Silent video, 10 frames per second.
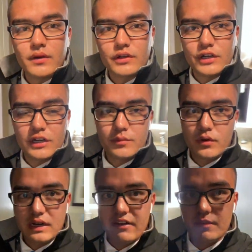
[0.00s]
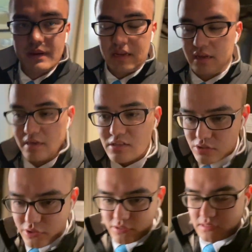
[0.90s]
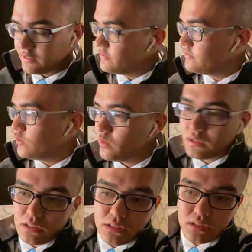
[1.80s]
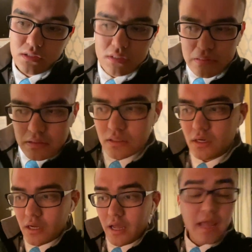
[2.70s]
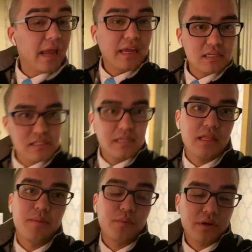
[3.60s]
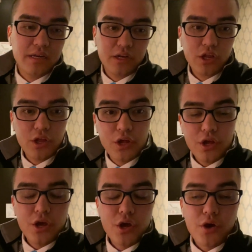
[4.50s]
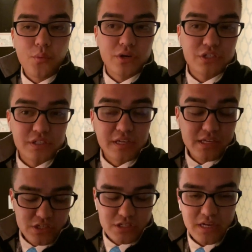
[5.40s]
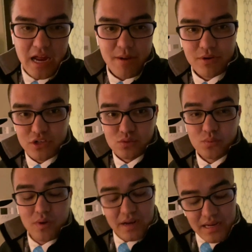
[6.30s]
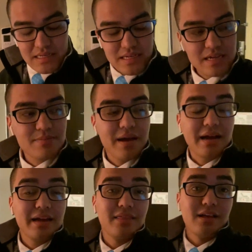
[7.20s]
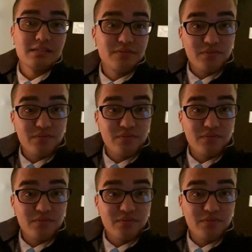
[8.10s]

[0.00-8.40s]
Good morning, everybody. It is currently 4:18 in the morning, which is Eastern time, which is 1:18 back in Las